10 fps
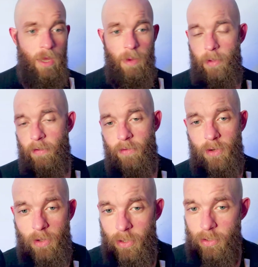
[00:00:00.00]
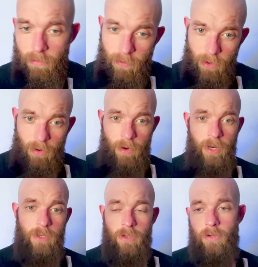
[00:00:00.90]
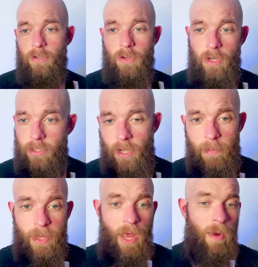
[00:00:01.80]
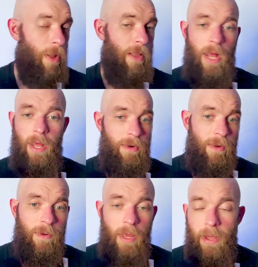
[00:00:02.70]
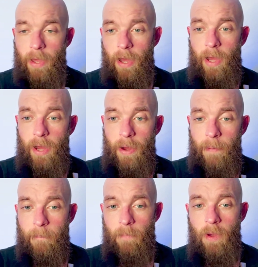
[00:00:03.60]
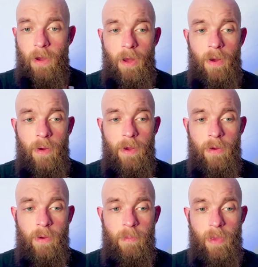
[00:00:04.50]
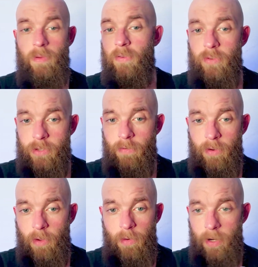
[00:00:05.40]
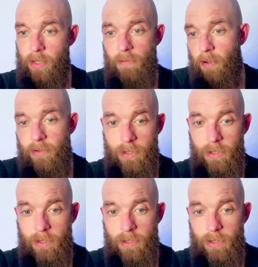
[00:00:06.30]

But if you're not using Fedora and you tell me that, well, I don't know. Maybe you're using Fedora and you've never.